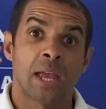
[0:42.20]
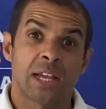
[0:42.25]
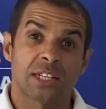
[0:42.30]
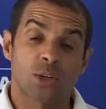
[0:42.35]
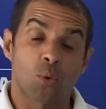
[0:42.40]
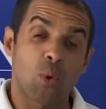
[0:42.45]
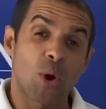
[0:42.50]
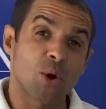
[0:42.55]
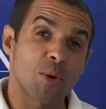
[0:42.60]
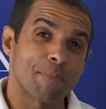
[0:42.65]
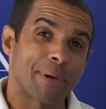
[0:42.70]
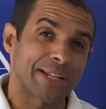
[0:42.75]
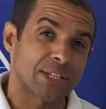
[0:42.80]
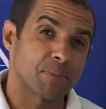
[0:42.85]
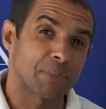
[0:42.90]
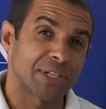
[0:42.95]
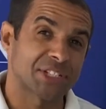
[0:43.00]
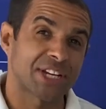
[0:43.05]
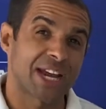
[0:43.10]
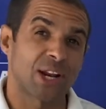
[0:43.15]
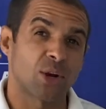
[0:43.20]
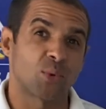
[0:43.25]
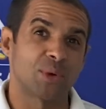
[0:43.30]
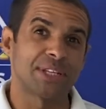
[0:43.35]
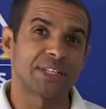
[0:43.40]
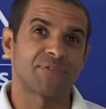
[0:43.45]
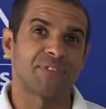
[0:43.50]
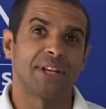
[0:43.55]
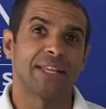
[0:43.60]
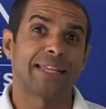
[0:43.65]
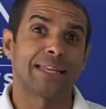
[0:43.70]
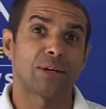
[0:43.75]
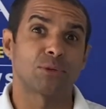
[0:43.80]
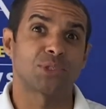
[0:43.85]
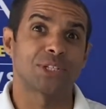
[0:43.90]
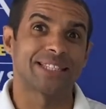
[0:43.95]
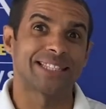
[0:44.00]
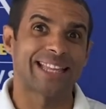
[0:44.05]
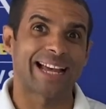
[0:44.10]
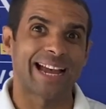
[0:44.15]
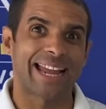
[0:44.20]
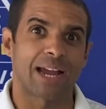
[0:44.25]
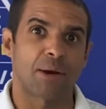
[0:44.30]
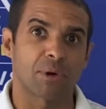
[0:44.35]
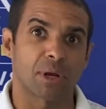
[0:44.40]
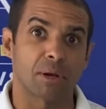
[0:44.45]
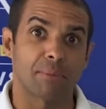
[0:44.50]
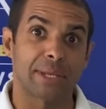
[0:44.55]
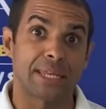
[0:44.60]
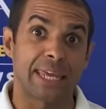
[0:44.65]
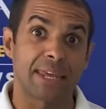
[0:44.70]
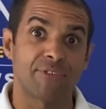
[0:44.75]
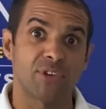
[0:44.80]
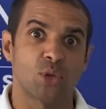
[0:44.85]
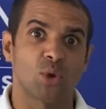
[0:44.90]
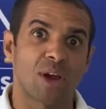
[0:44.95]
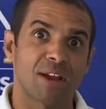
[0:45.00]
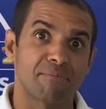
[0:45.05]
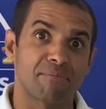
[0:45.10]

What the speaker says: So welcome back to my channel. In this video today, I'm going to be giving you a